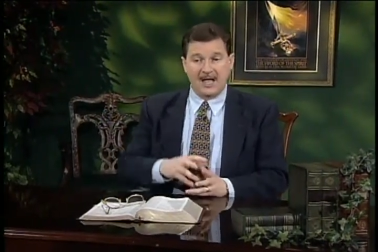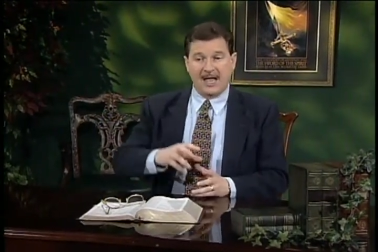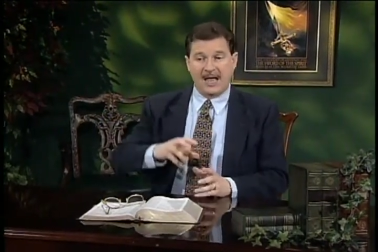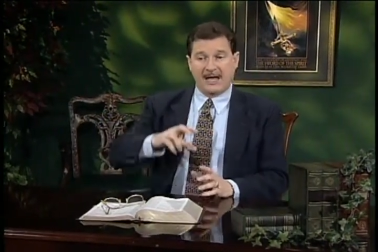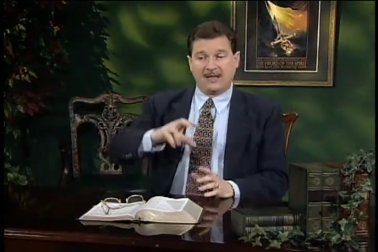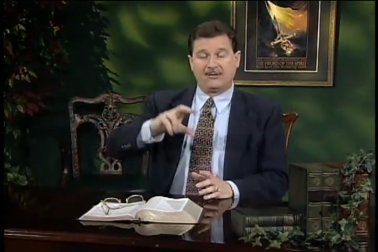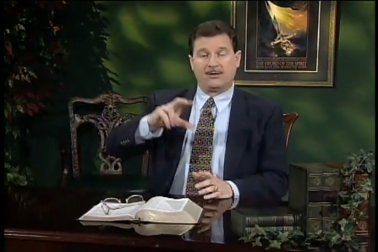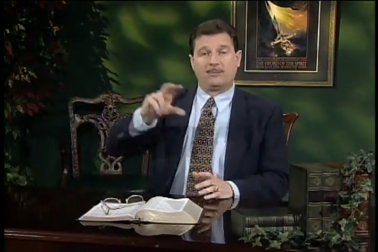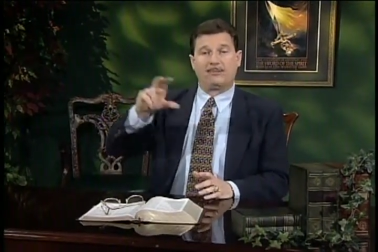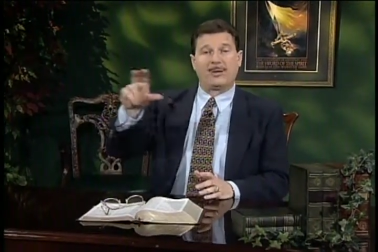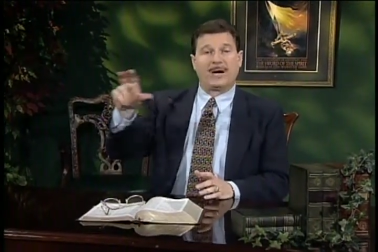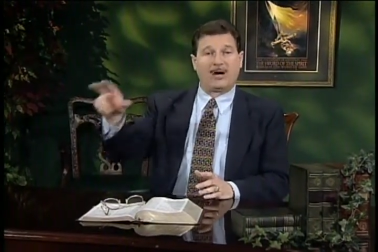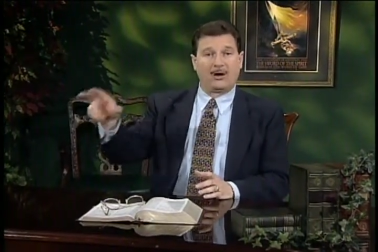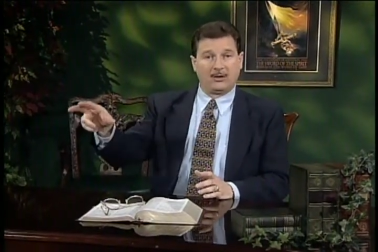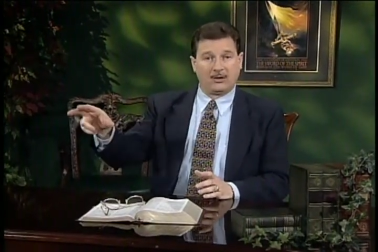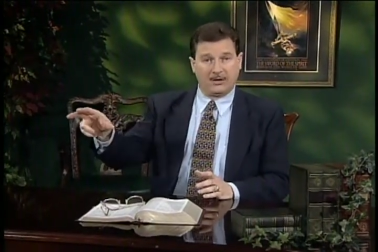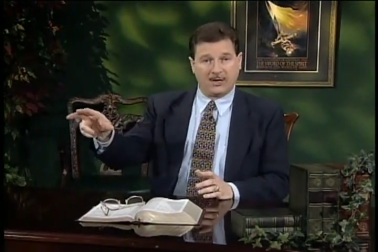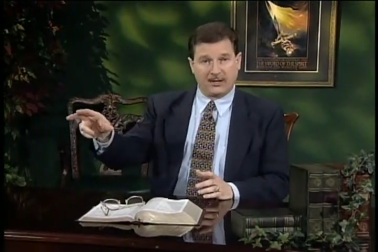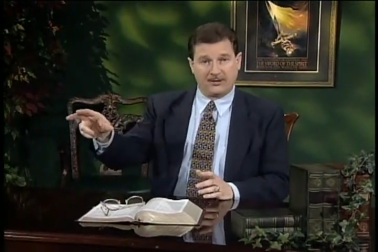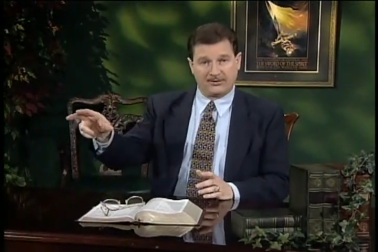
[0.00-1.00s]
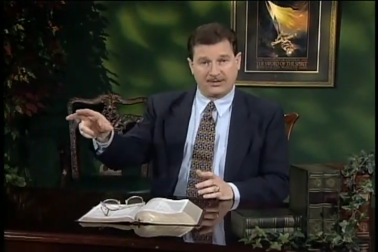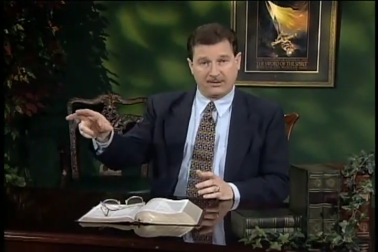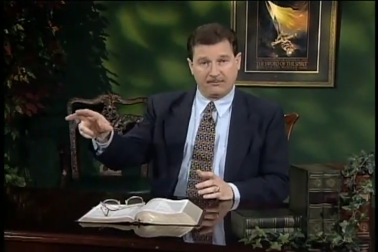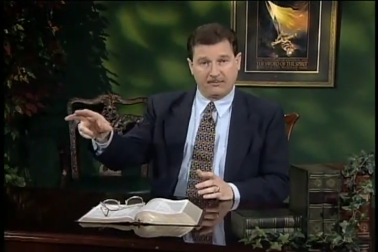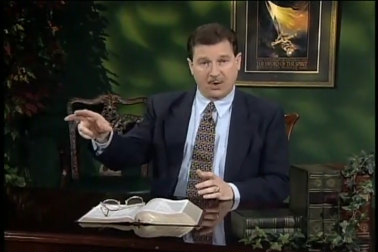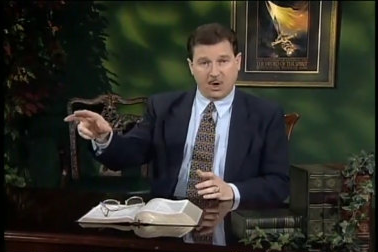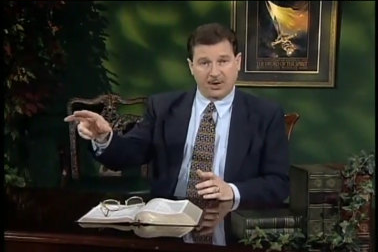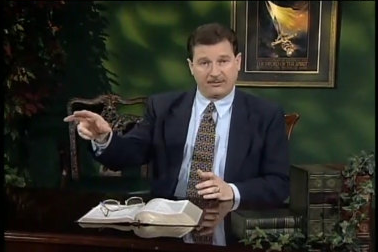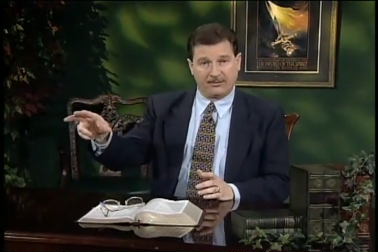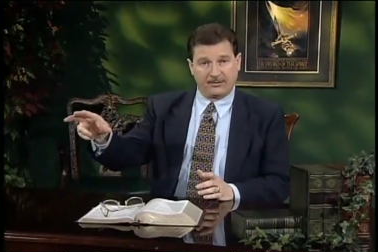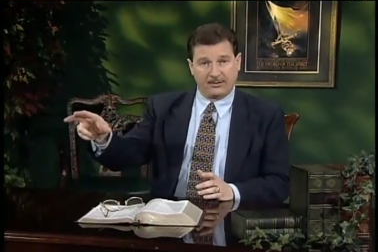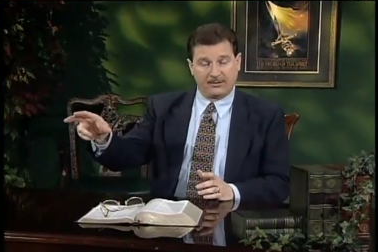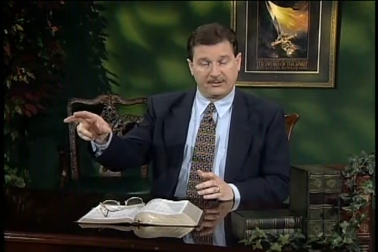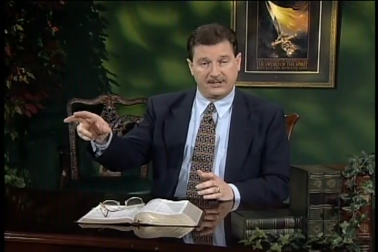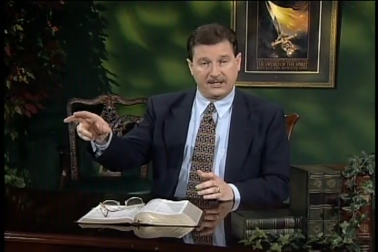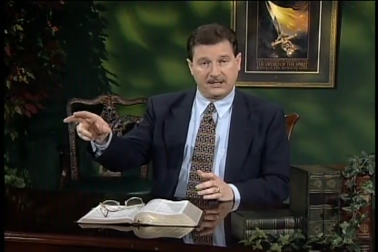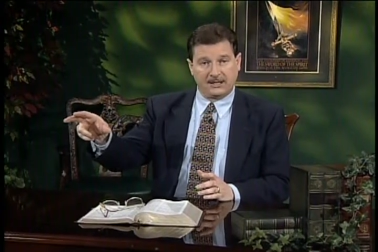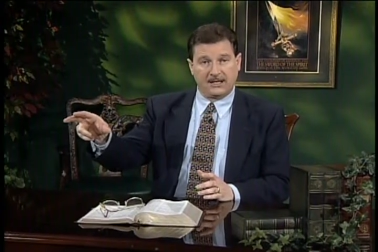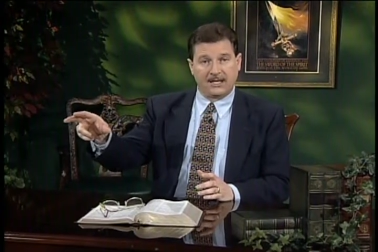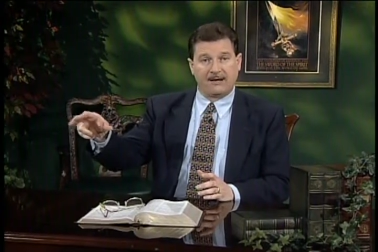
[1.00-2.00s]
and the parallels in Mark
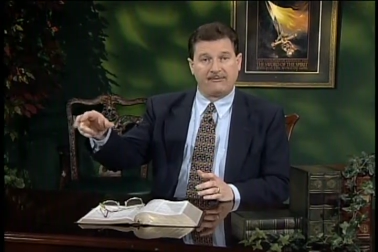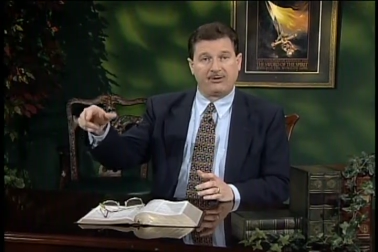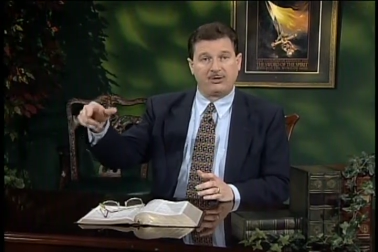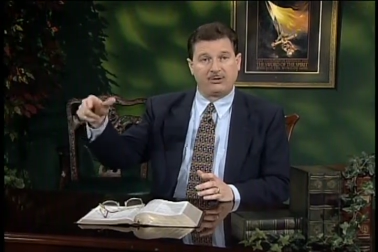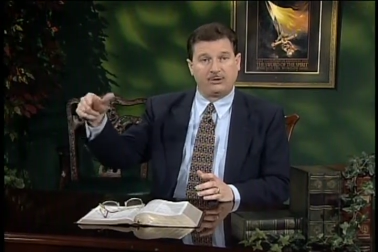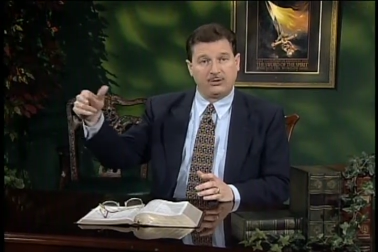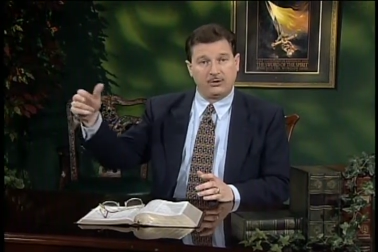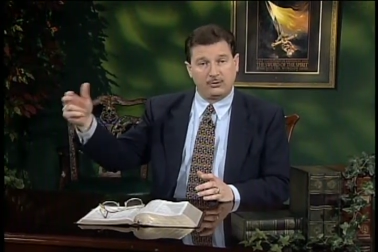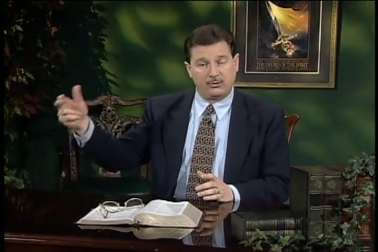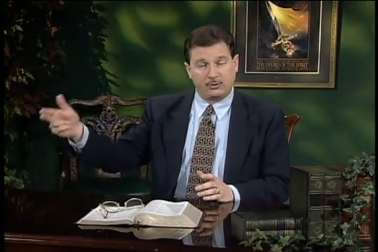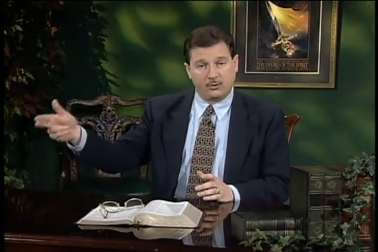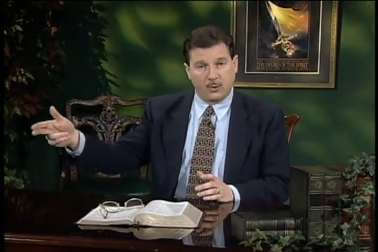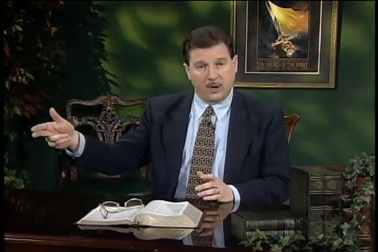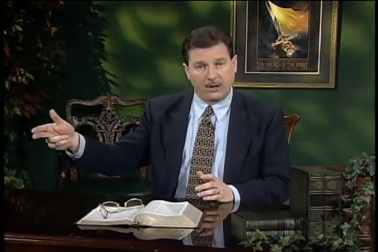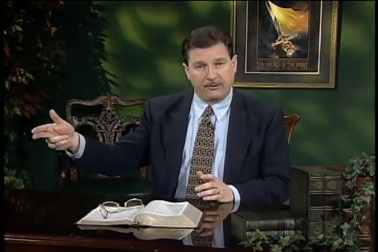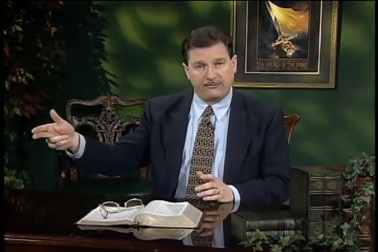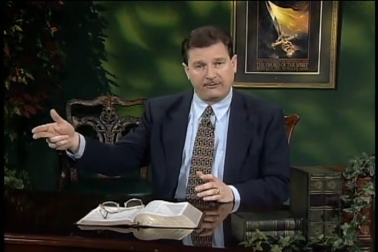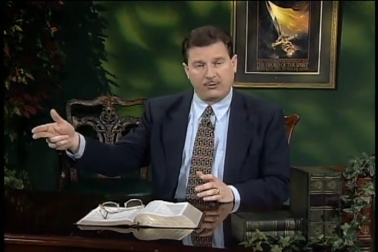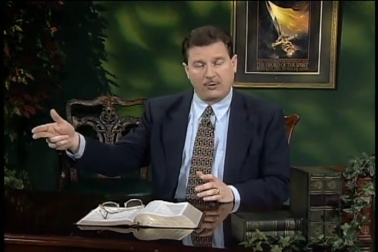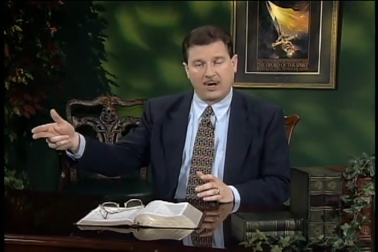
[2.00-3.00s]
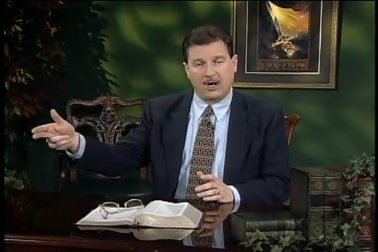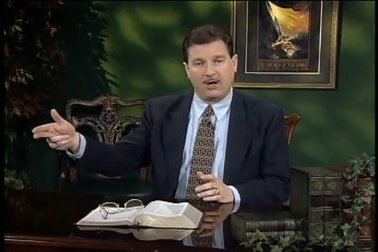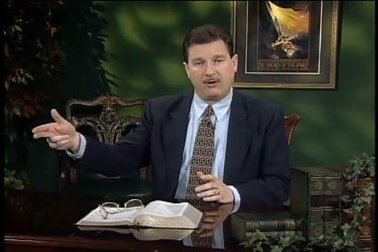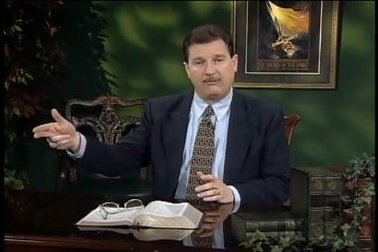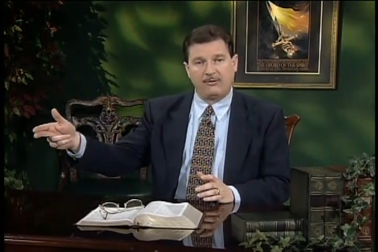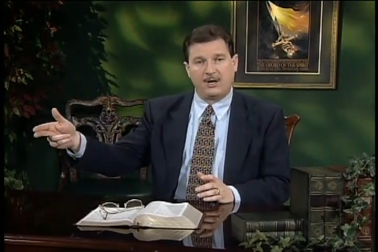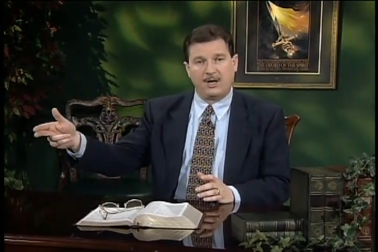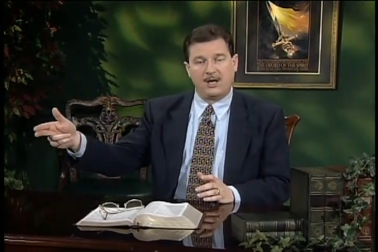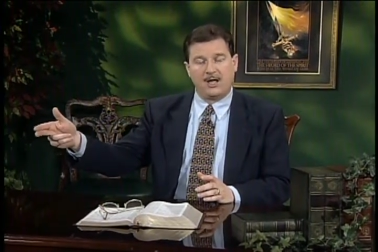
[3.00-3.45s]
13, 11, Luke 12, 12.